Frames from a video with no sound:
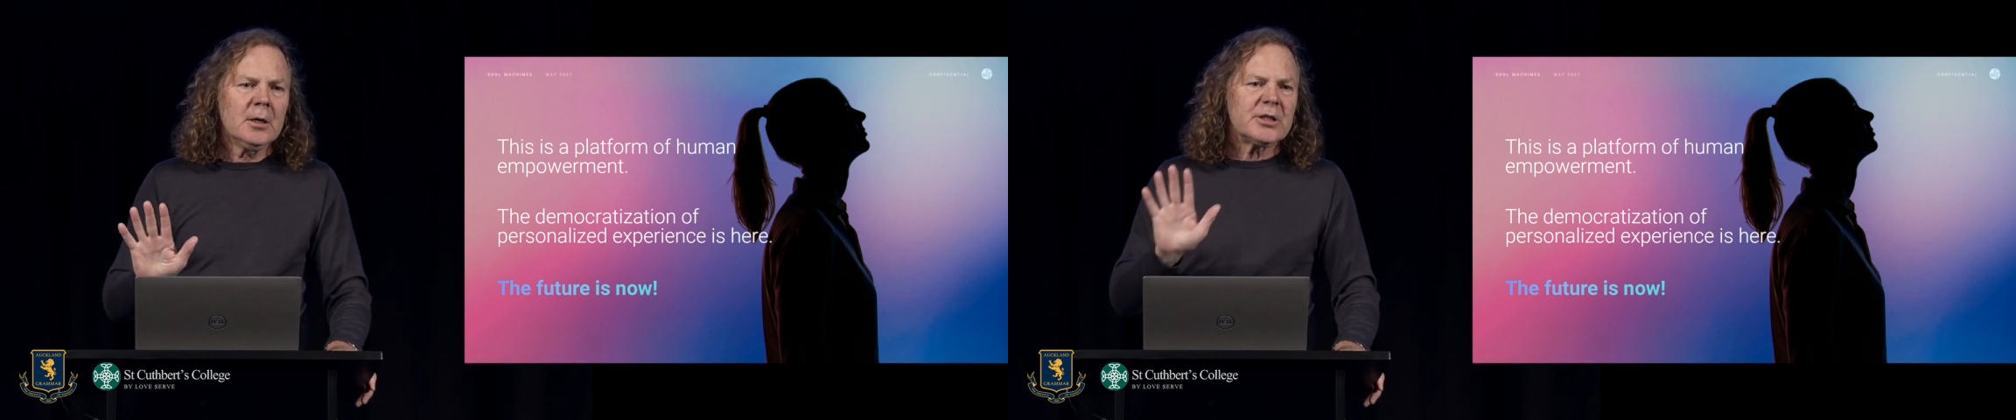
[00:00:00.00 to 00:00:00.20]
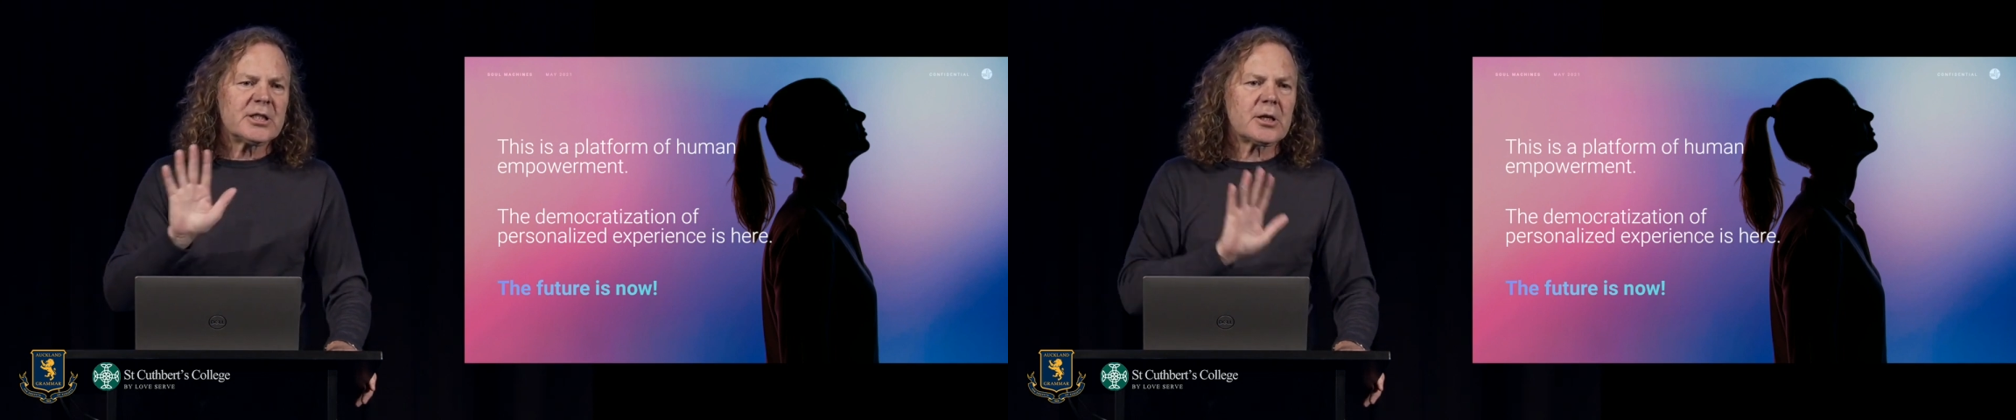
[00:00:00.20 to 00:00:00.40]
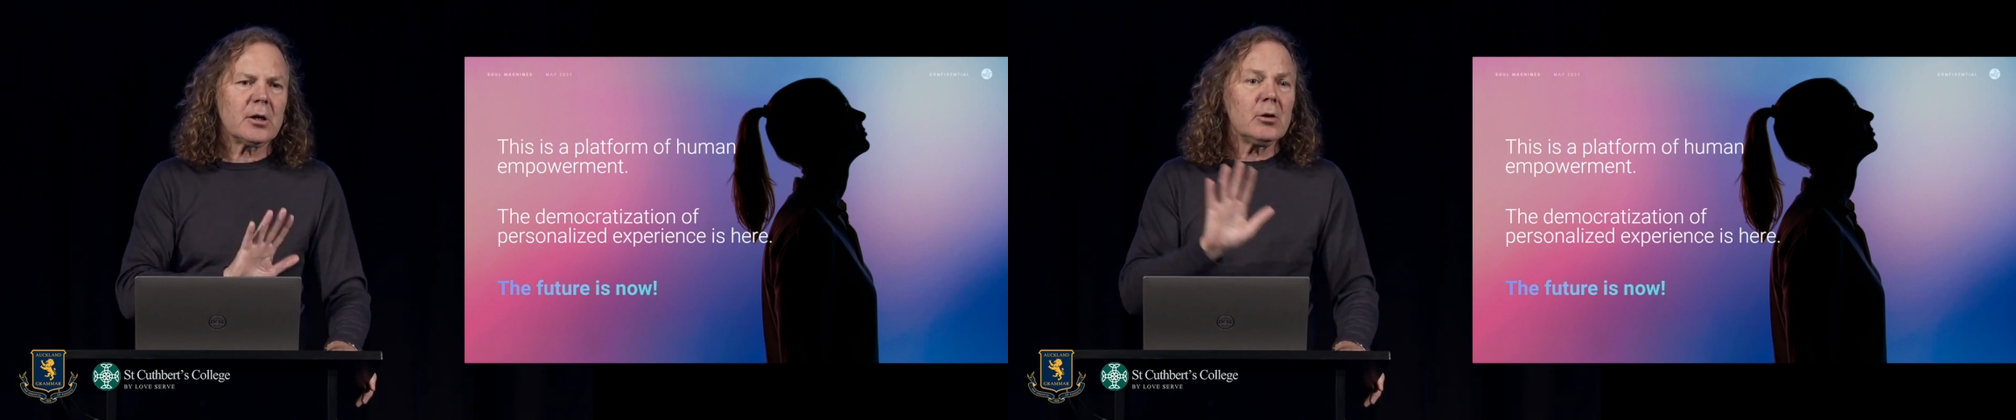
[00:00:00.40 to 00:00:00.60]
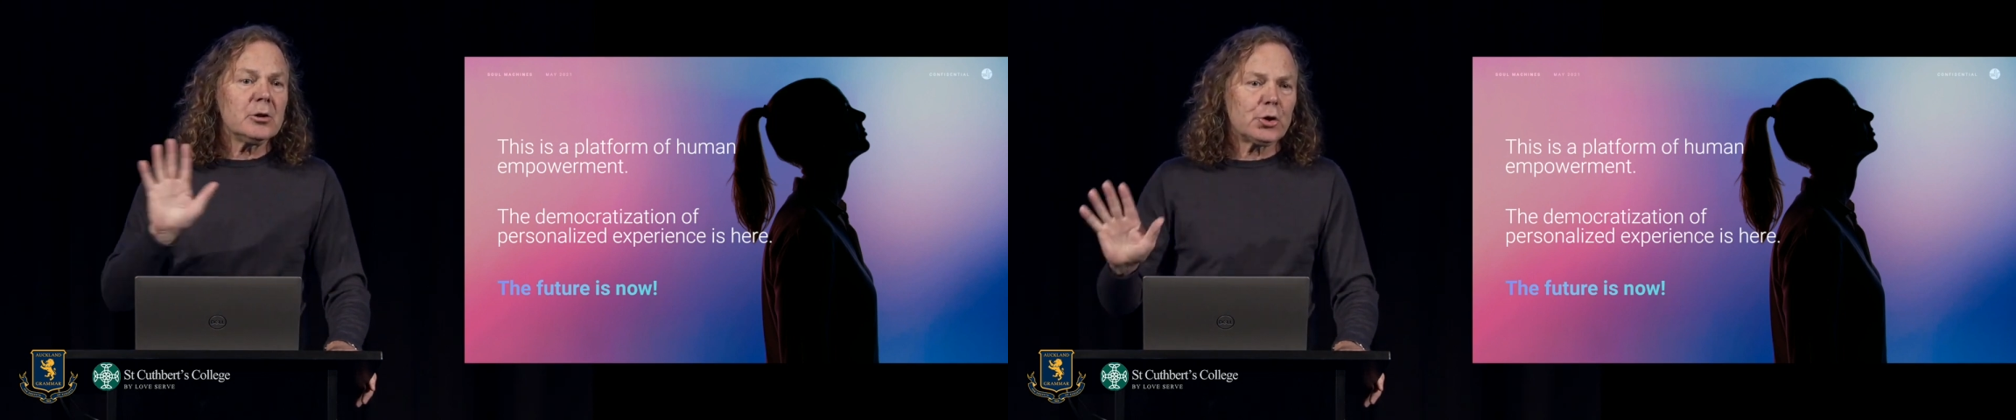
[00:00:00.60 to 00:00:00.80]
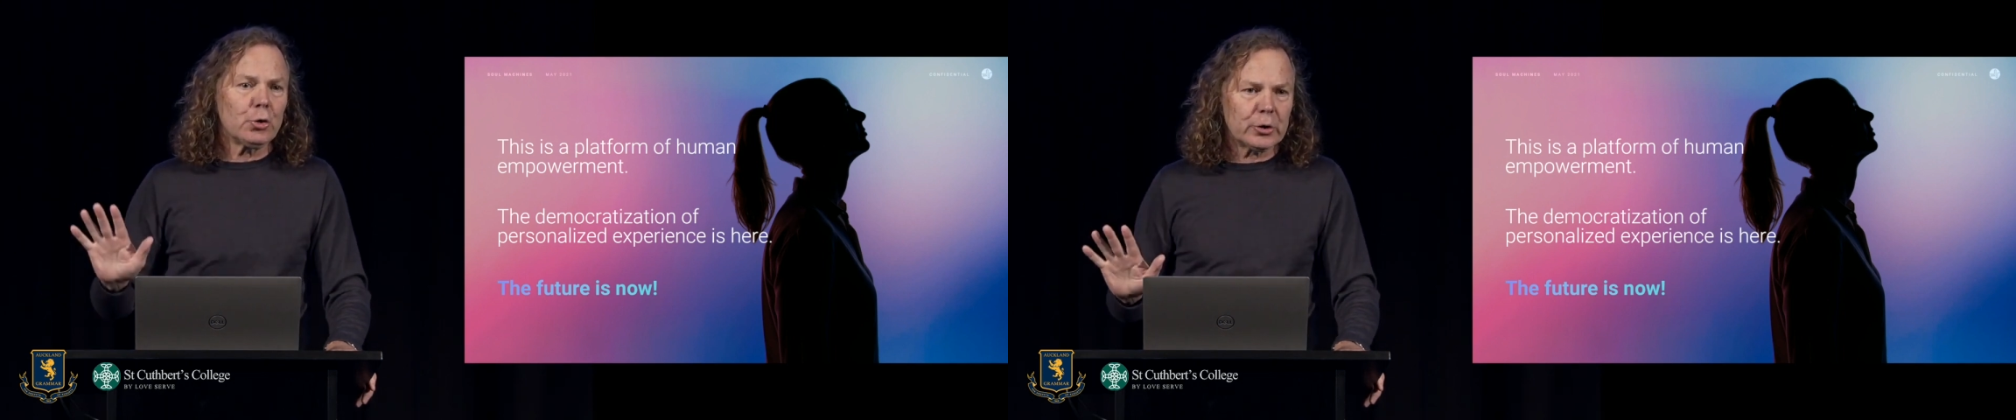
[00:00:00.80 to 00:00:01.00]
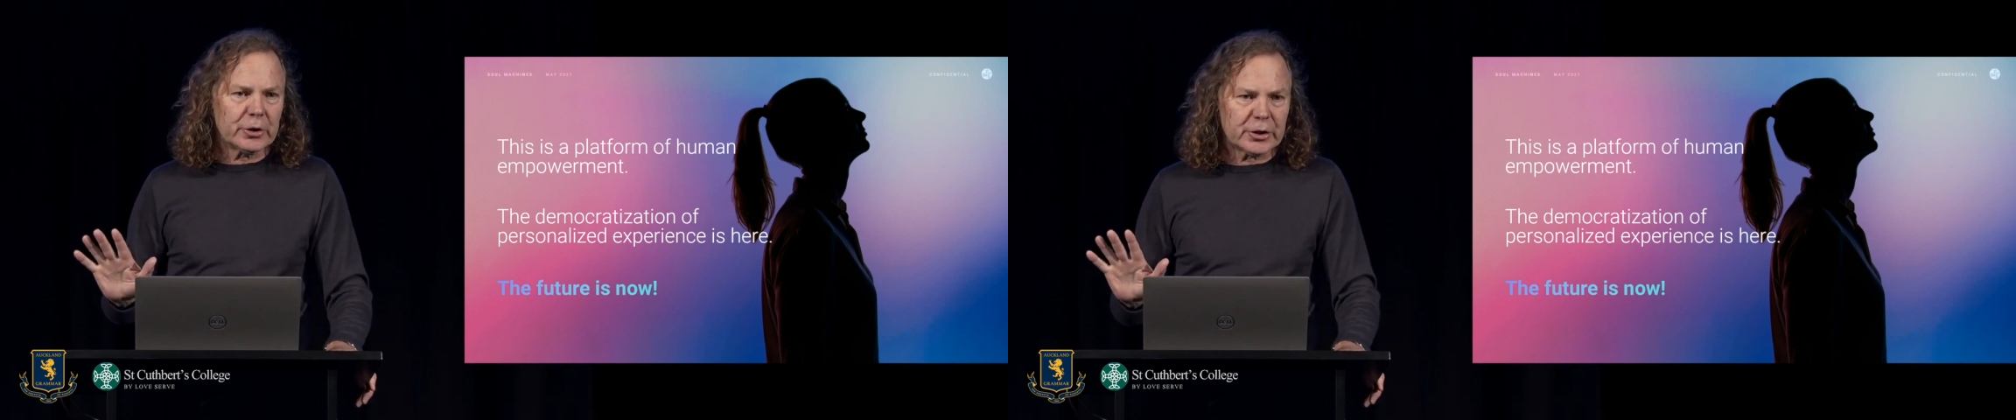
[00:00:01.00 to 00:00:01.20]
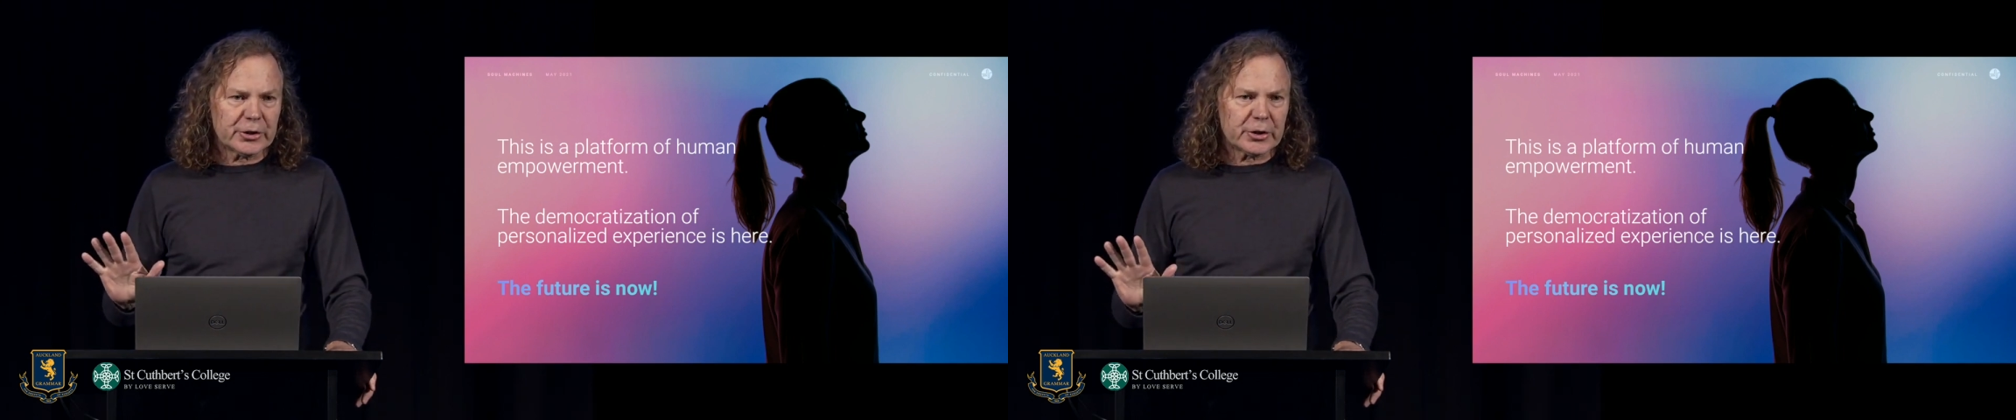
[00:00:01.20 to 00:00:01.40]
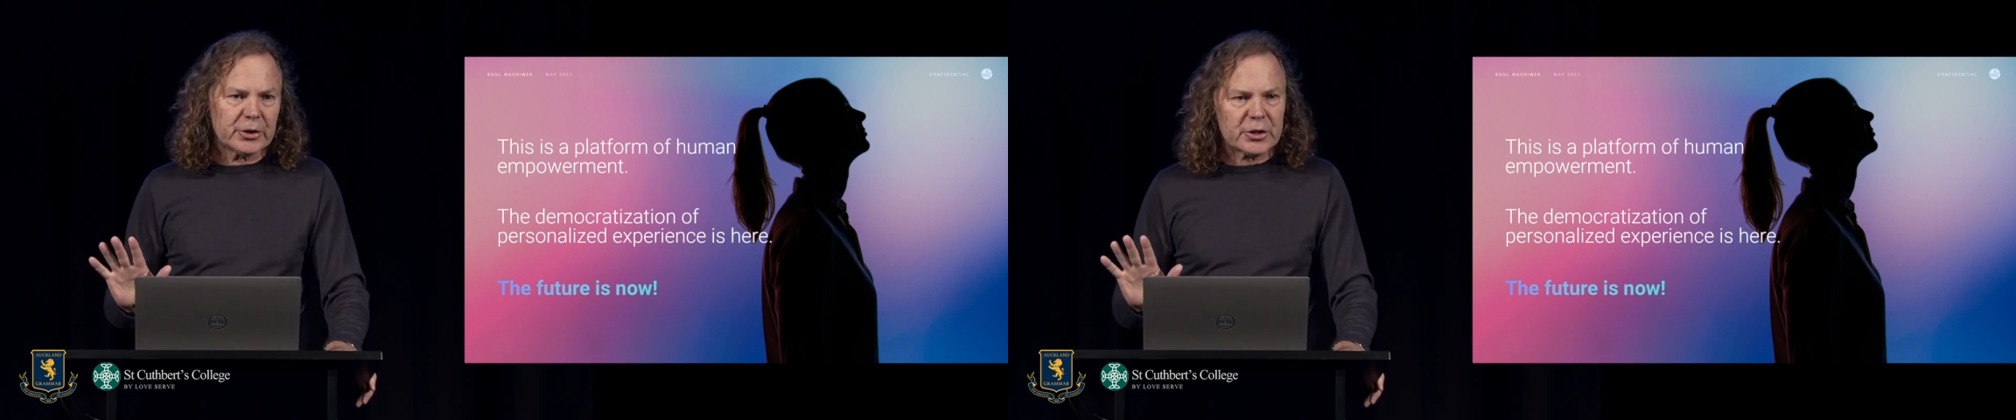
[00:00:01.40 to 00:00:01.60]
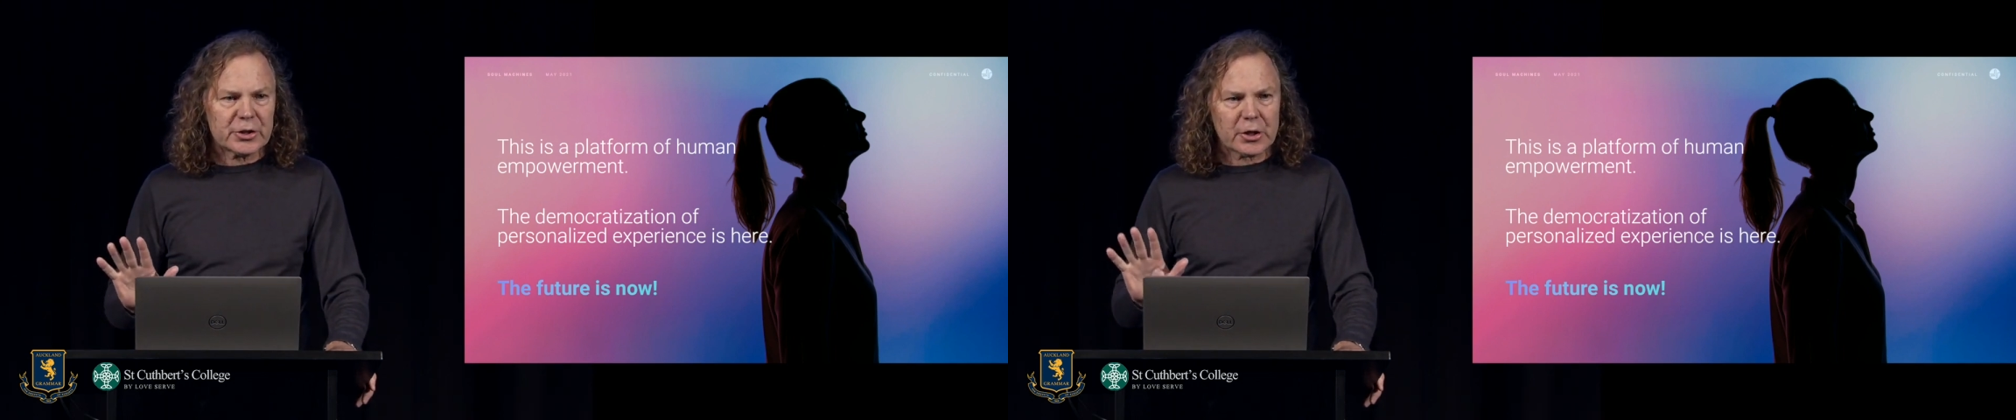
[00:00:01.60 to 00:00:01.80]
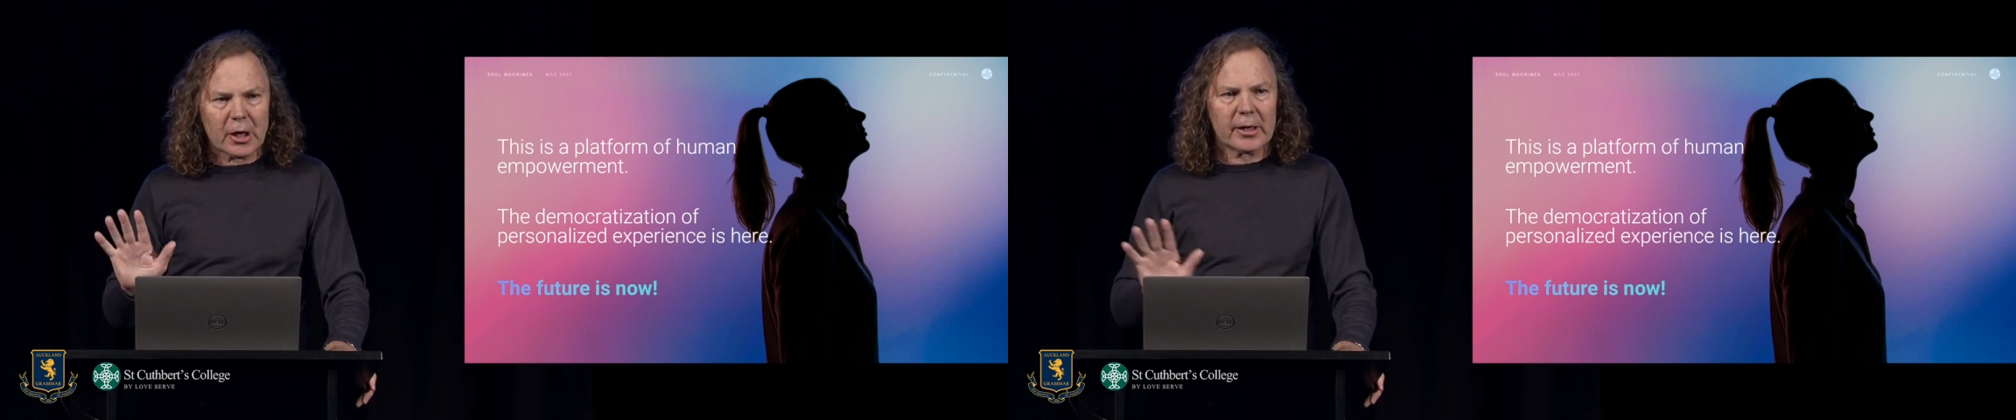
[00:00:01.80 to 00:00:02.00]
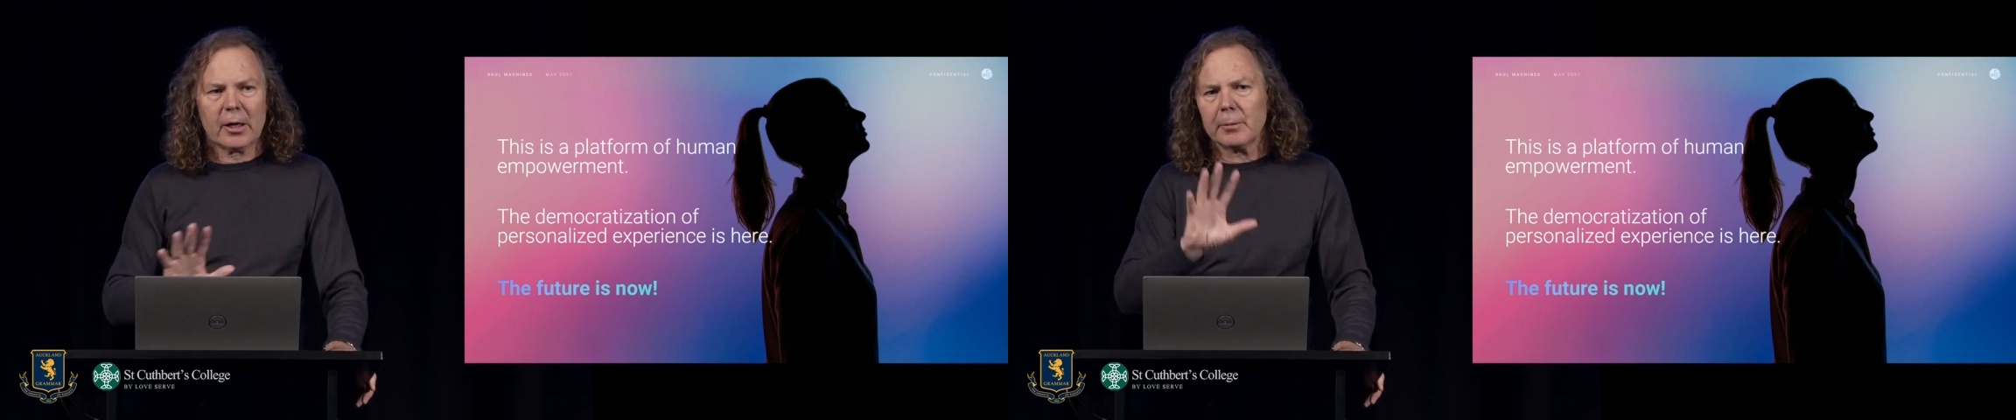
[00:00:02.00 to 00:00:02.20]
skill shortages in society.